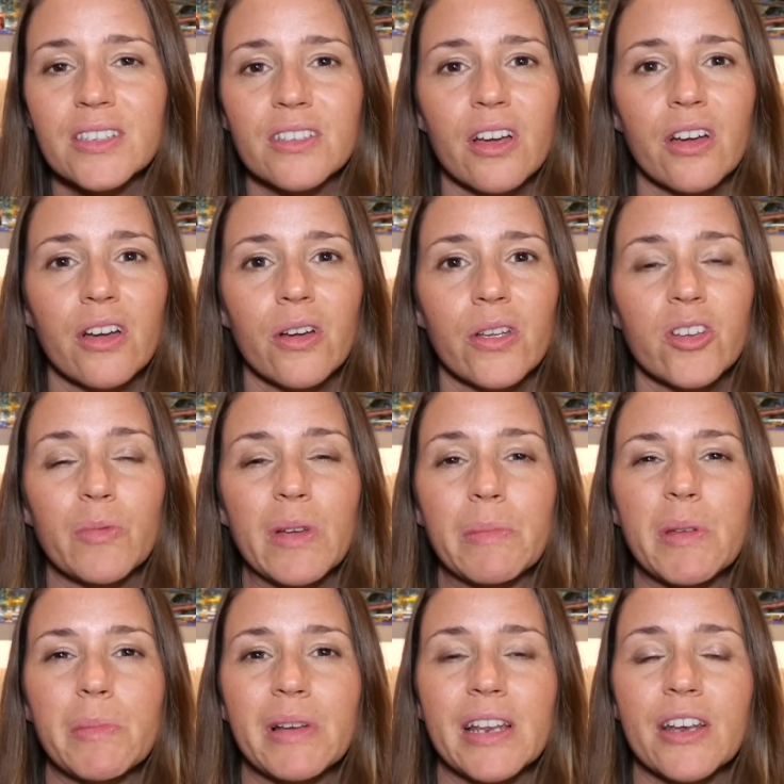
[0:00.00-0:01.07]
So you'll meet
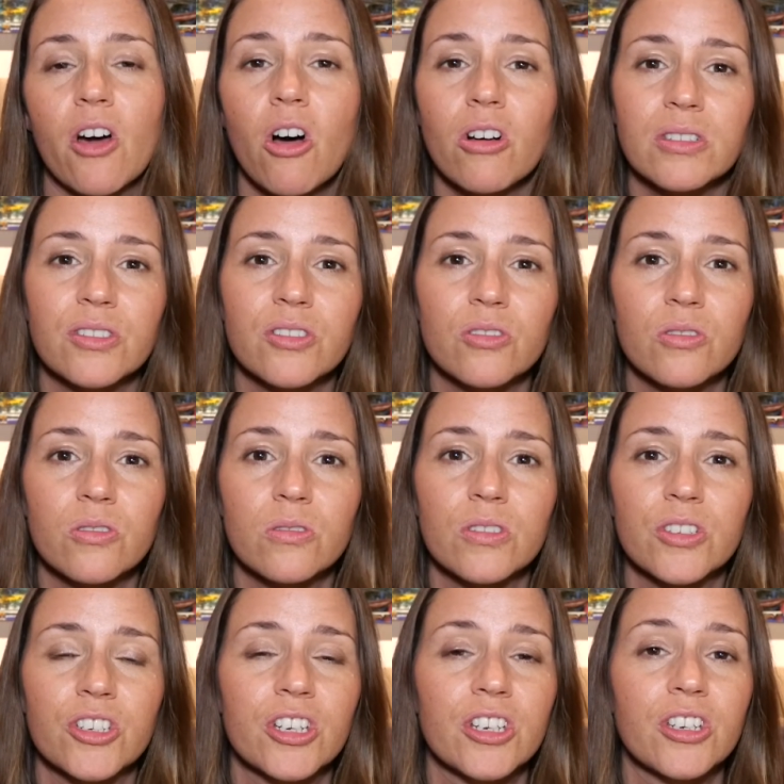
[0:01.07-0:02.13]
people in
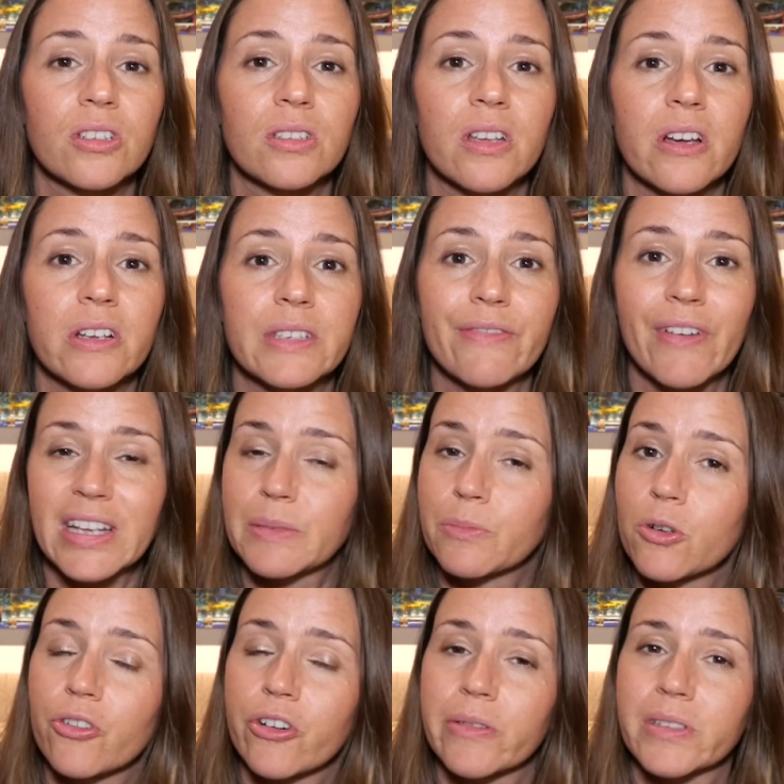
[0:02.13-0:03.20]
hostels. You can use those
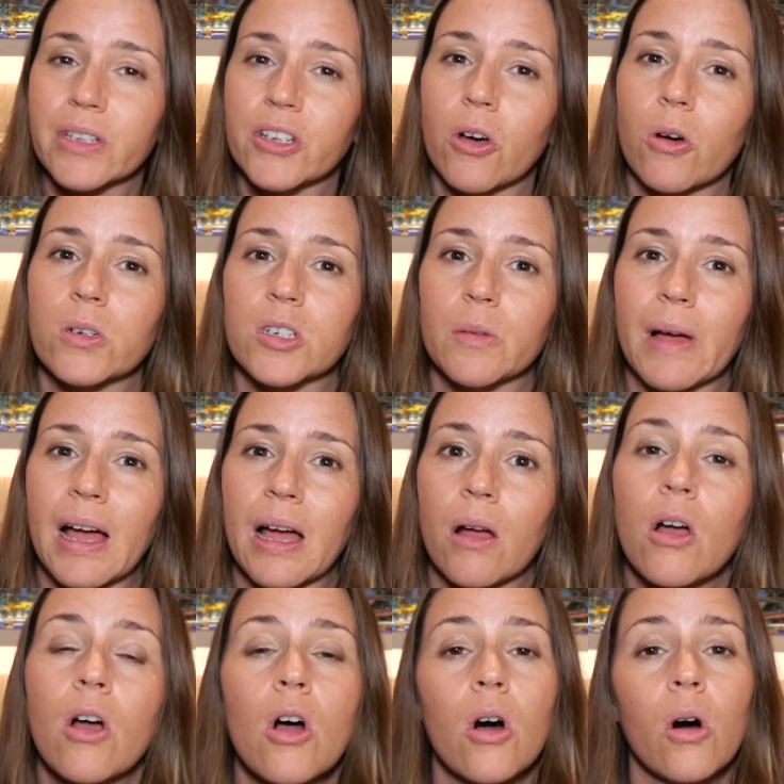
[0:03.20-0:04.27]
Facebook groups I told you about.